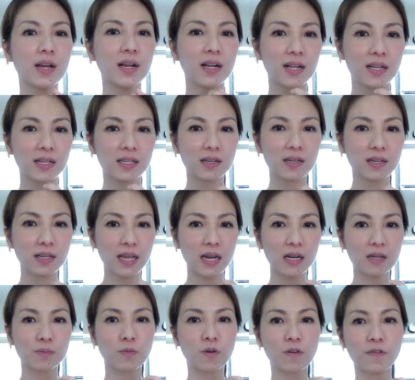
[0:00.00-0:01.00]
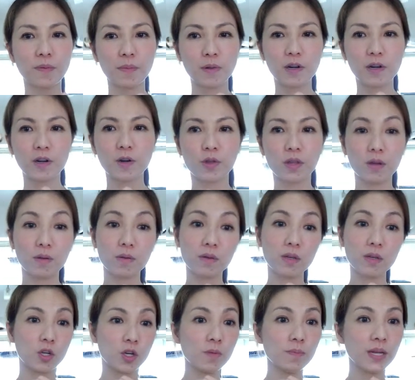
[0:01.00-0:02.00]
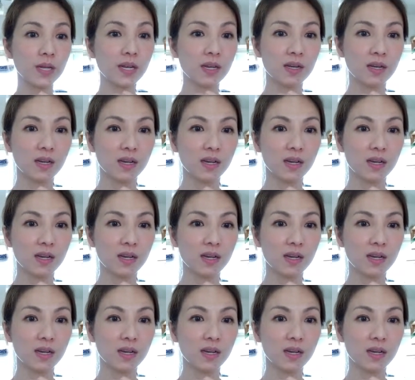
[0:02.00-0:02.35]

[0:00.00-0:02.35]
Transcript: until the cat is more familiar with him. It could be.